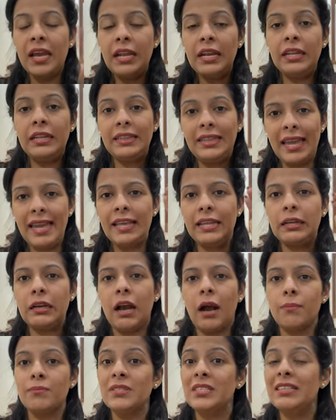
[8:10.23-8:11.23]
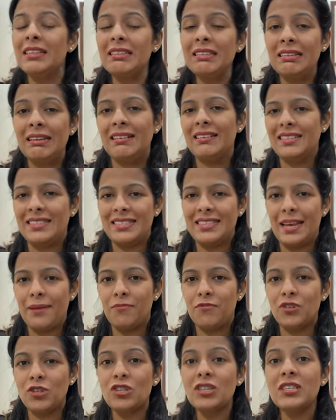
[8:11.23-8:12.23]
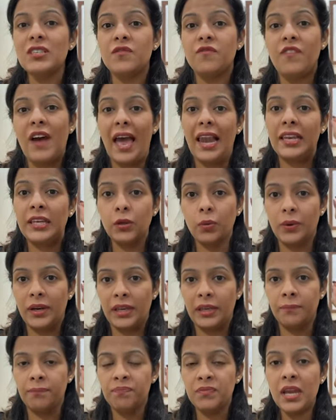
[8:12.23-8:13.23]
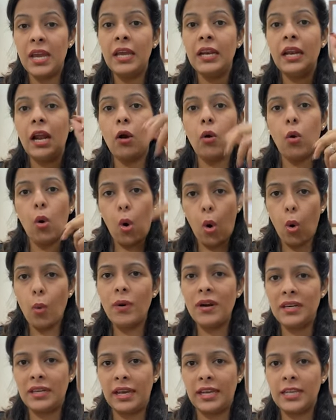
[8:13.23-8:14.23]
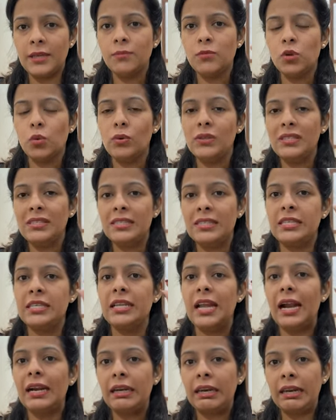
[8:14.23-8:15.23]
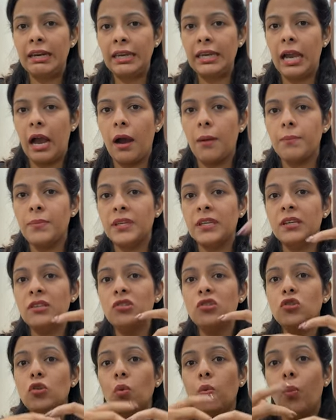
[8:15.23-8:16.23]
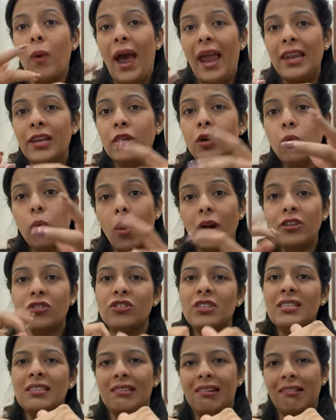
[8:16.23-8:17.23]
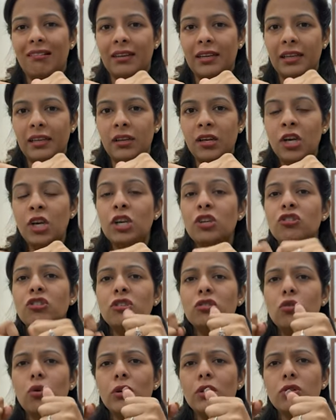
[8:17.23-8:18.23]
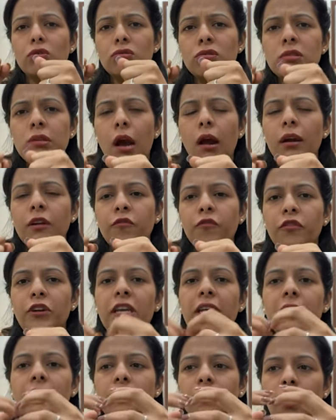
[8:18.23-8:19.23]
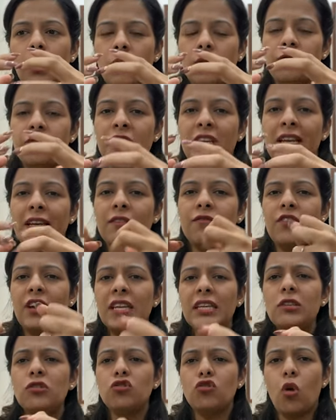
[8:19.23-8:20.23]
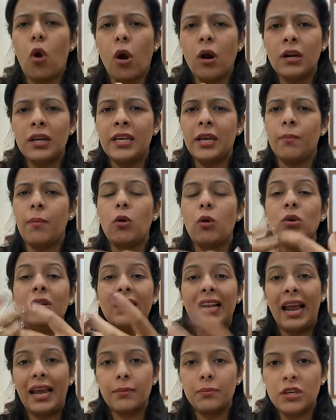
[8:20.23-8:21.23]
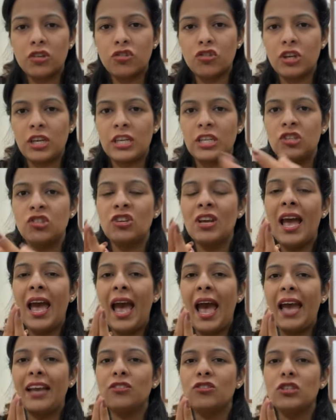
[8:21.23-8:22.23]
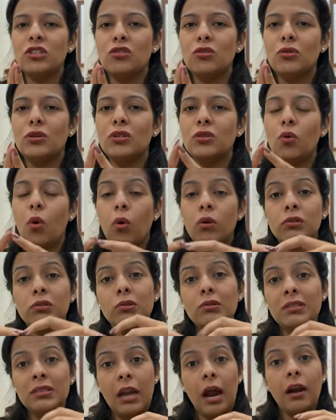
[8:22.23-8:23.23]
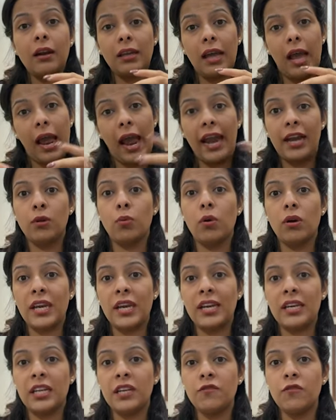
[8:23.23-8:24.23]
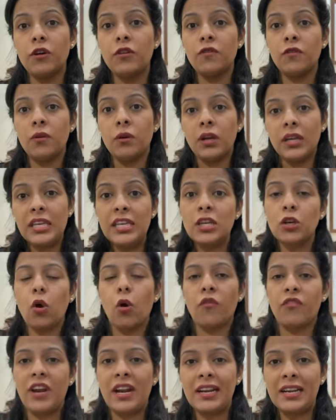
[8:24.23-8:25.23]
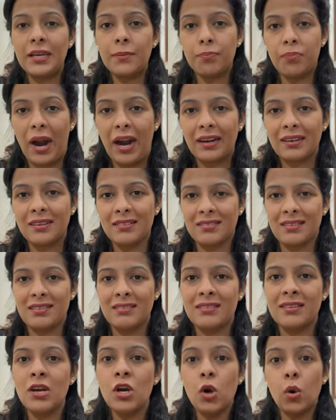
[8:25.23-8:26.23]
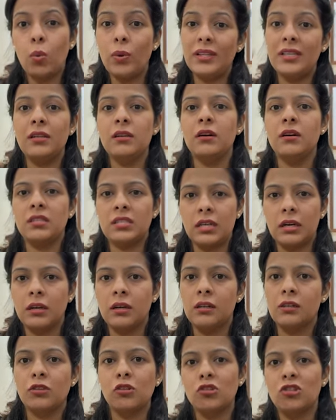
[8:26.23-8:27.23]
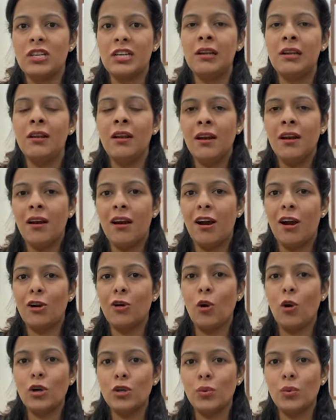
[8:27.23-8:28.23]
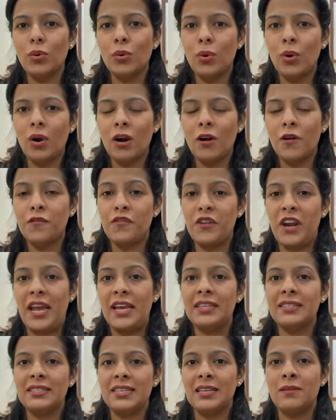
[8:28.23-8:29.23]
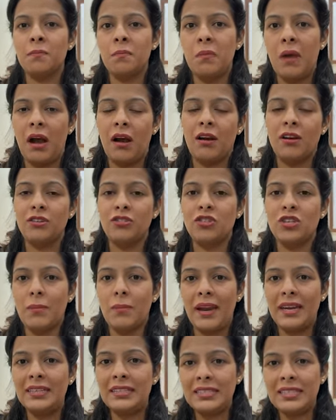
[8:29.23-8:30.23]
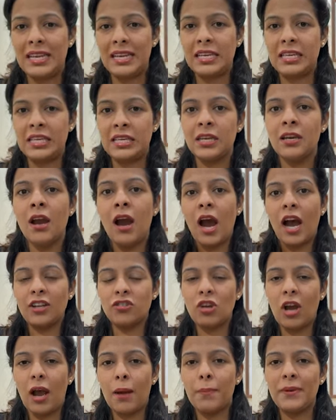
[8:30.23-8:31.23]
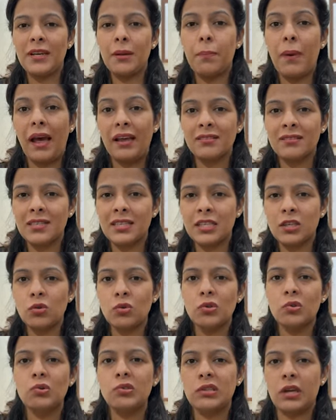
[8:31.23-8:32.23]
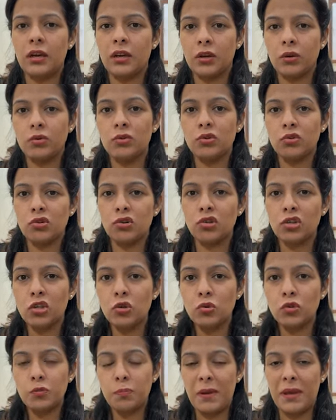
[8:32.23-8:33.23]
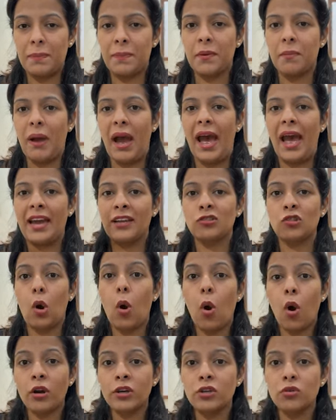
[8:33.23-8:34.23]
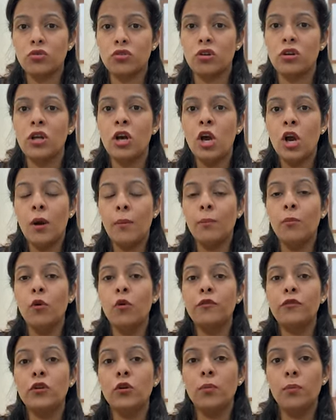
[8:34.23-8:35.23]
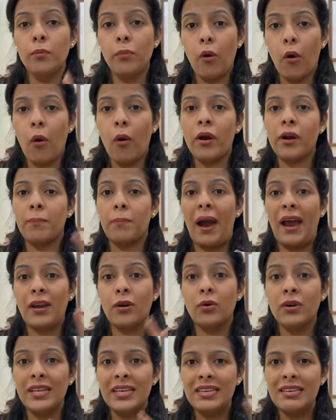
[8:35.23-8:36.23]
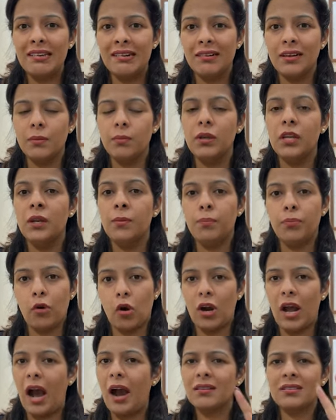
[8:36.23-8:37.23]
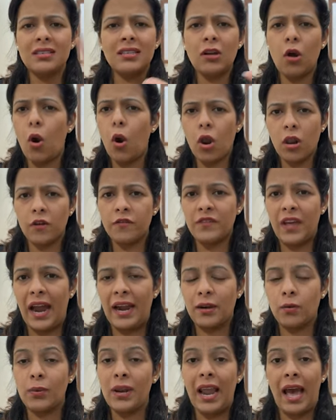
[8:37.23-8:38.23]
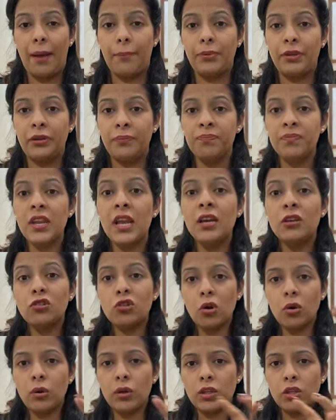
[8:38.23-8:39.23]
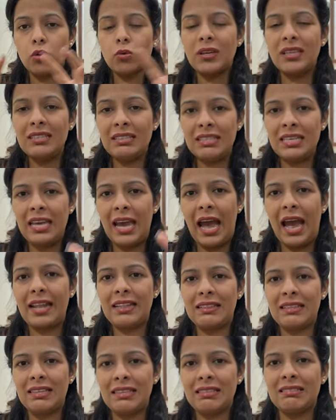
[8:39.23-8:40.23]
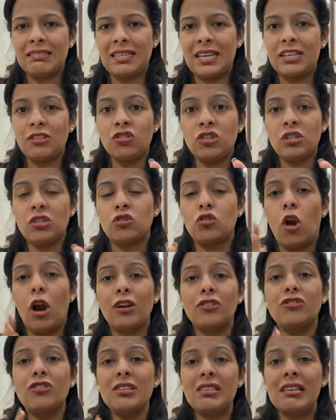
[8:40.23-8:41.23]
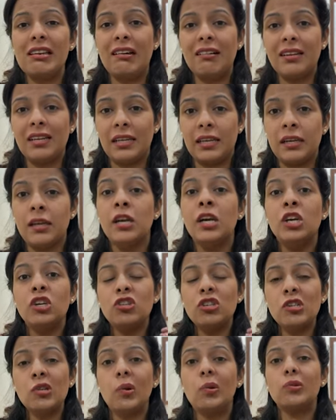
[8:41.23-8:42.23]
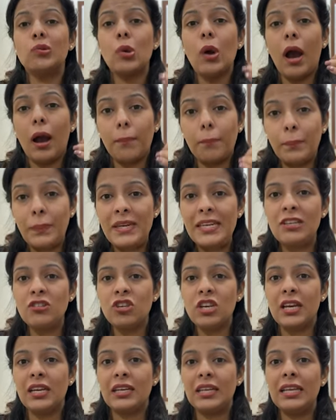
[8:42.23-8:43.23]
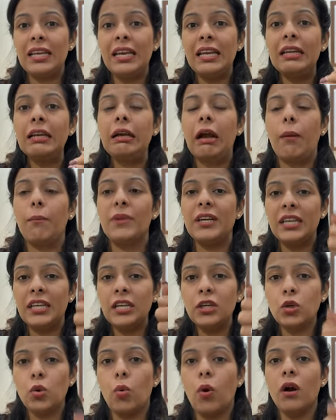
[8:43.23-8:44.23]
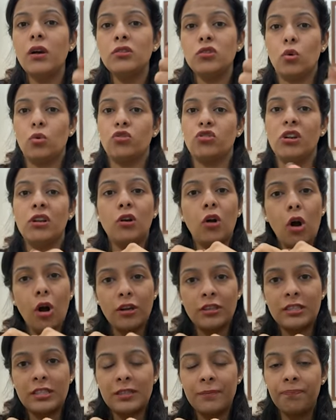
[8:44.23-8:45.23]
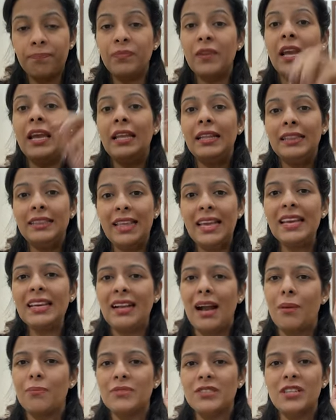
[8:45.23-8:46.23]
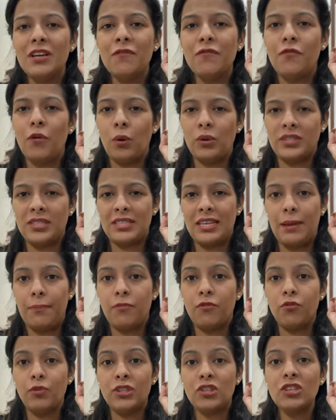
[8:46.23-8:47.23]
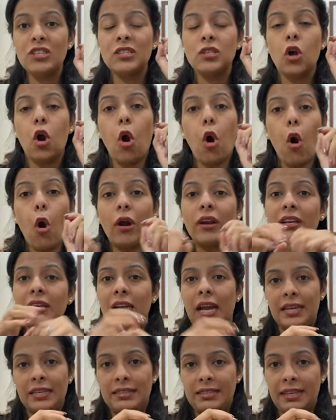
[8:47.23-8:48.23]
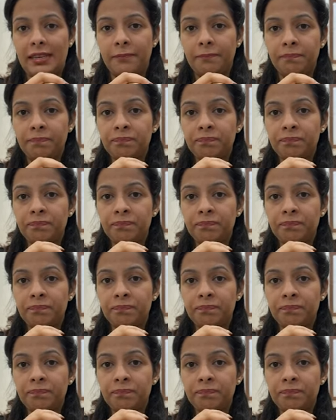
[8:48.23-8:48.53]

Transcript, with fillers: Then comes the third step, which is valuing. Now over time, you will see that Ria begins to value what she's learning. She's going to start feeling very strongly about climate change, and she's going to also start advocating for eco-friendly practices within her circle. So she'll go to her friends and she might say ki acha aap na plastic you use kar rahe ho, you should use paper bags, or you should move to more biodegradable products, and all of that will happen. So you can see at this stage she's not just learning, she's also appreciating and committing to her social cause. Then comes the third step, which is organizing.